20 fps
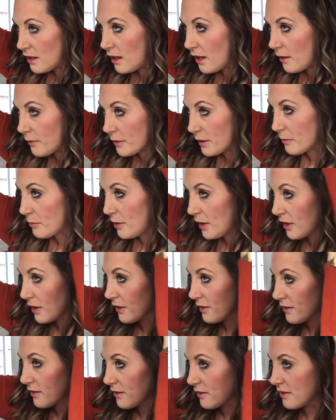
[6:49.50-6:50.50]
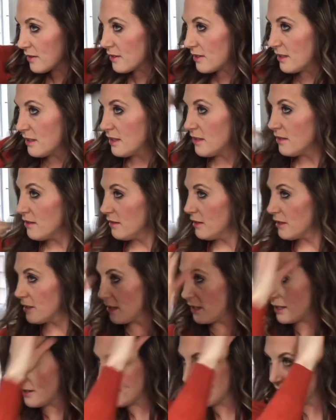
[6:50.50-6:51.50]
want to part a little
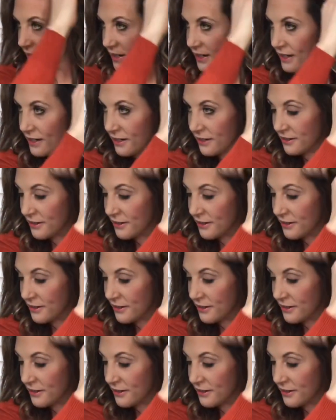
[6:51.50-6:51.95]
off there.